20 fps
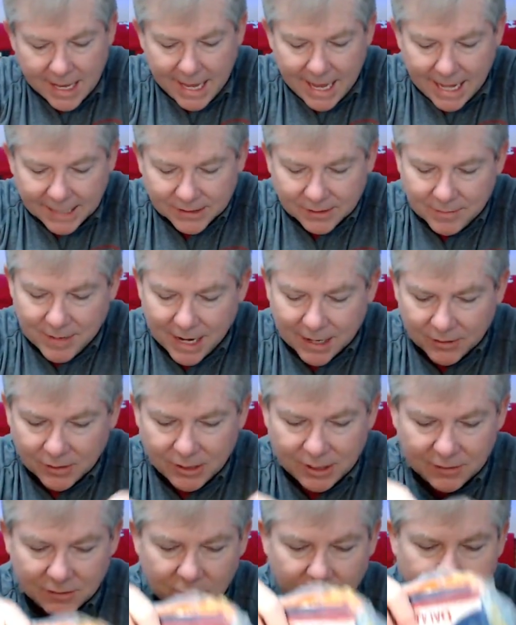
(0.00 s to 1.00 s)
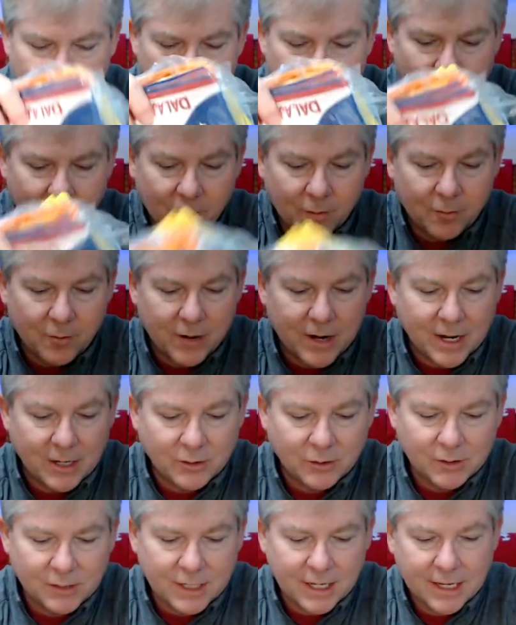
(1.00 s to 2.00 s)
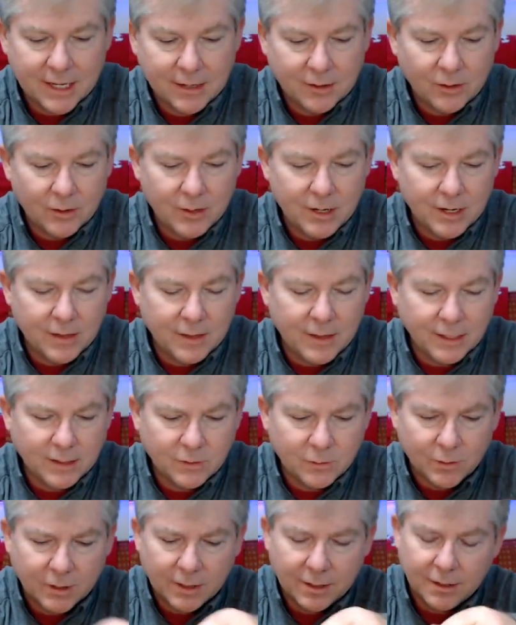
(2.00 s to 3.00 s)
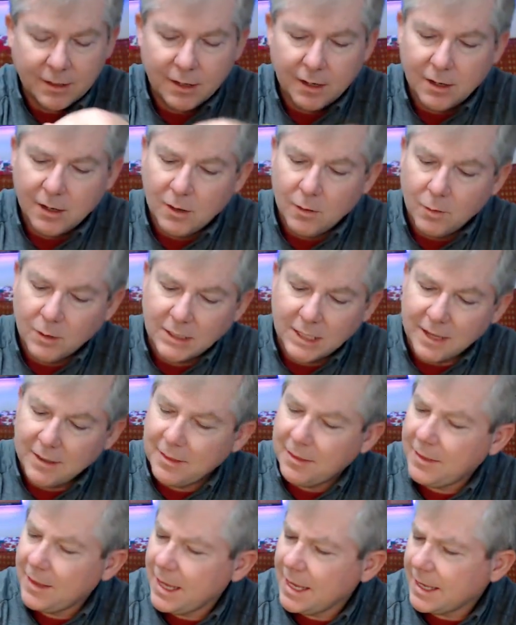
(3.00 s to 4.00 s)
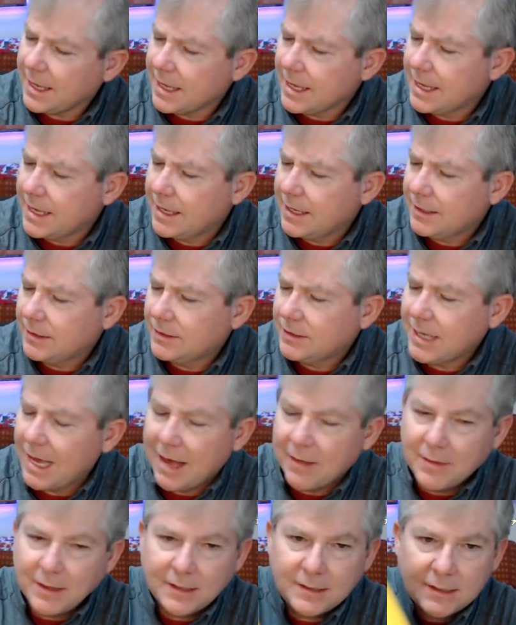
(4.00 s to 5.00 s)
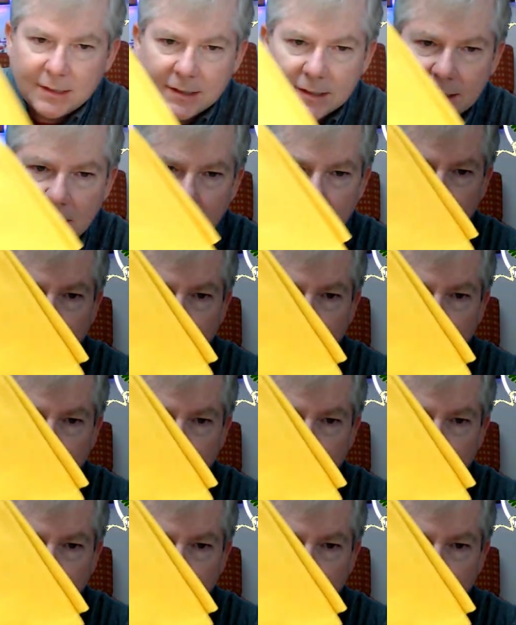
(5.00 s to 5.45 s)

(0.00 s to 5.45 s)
He had some neckerchiefs, which I thought were pretty interesting, including this one, which I think is, this is